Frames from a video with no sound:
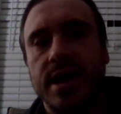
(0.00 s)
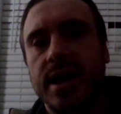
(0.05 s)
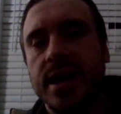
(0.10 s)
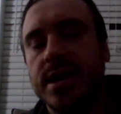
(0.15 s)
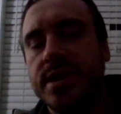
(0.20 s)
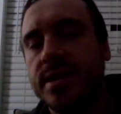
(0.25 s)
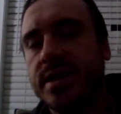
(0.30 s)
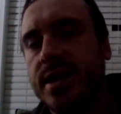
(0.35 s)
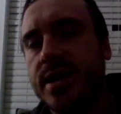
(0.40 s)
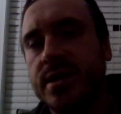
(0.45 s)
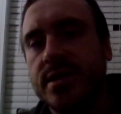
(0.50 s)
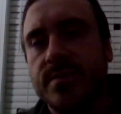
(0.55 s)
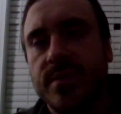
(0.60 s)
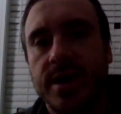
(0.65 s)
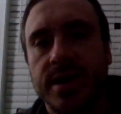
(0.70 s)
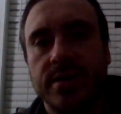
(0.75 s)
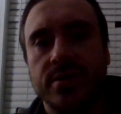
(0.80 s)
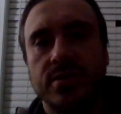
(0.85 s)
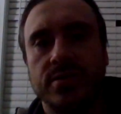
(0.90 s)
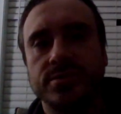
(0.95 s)
and
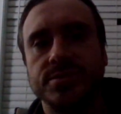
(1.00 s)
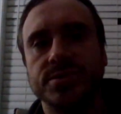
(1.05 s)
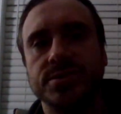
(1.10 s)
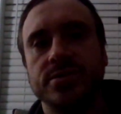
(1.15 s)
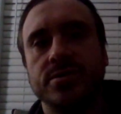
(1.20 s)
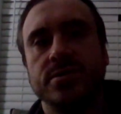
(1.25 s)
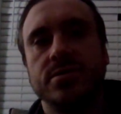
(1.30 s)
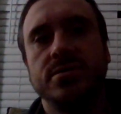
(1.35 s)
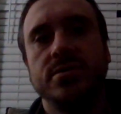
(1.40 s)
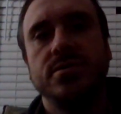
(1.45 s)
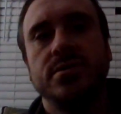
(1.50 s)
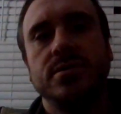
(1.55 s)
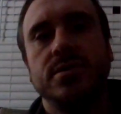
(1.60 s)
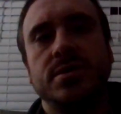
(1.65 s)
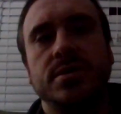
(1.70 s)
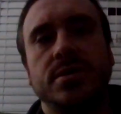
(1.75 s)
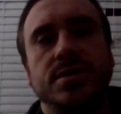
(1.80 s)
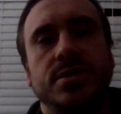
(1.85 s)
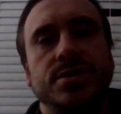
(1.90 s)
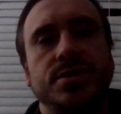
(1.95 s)
Elamite culture,
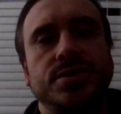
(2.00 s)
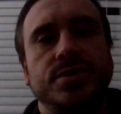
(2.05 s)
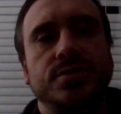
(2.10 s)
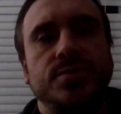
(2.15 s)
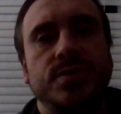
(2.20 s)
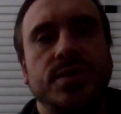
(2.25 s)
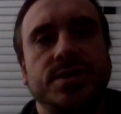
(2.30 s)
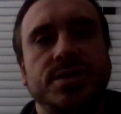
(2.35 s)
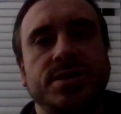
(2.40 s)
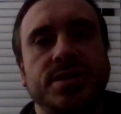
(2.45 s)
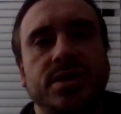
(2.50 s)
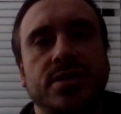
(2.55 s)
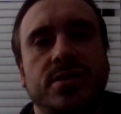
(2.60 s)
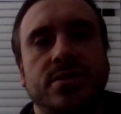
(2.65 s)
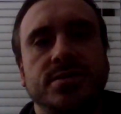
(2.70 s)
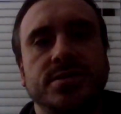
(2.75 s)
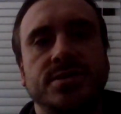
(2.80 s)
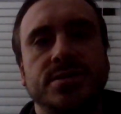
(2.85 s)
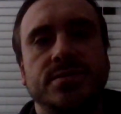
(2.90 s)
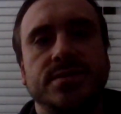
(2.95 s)
to which he
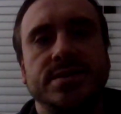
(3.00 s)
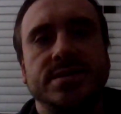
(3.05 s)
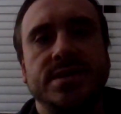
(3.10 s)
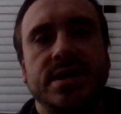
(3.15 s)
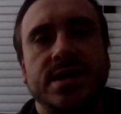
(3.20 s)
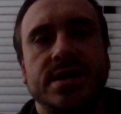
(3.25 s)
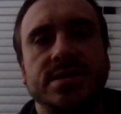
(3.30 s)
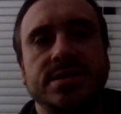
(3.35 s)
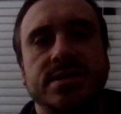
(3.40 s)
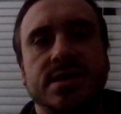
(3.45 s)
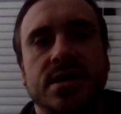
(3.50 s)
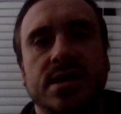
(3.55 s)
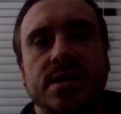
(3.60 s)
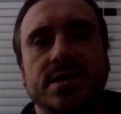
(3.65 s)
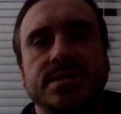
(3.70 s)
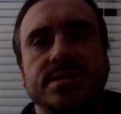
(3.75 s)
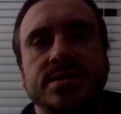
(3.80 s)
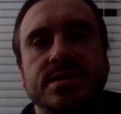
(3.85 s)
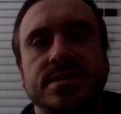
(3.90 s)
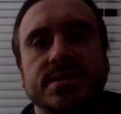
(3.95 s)
also assigns
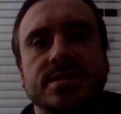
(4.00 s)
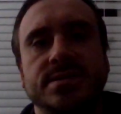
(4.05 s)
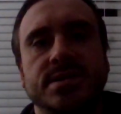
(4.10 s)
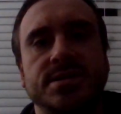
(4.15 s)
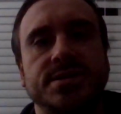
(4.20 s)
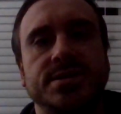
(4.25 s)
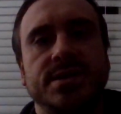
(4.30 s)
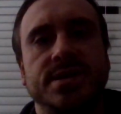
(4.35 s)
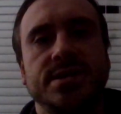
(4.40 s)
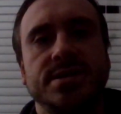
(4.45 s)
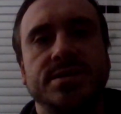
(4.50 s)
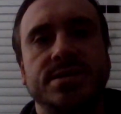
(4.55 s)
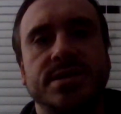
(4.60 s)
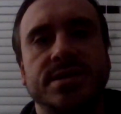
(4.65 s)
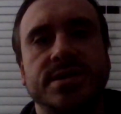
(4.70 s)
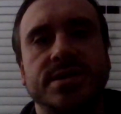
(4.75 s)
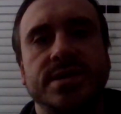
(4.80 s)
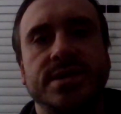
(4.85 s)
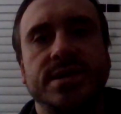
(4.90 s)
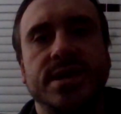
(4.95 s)
gods such as
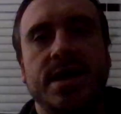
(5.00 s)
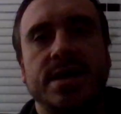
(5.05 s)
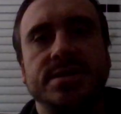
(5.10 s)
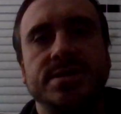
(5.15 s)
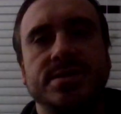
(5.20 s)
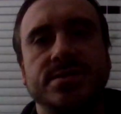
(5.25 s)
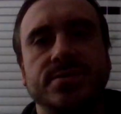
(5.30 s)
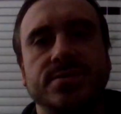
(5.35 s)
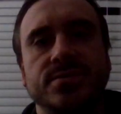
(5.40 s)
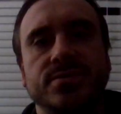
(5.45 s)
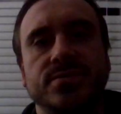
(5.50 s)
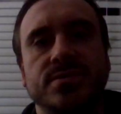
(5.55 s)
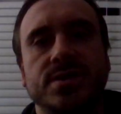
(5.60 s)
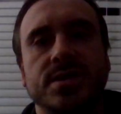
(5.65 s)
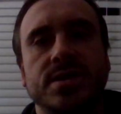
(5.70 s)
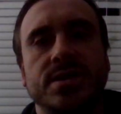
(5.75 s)
Ninazu,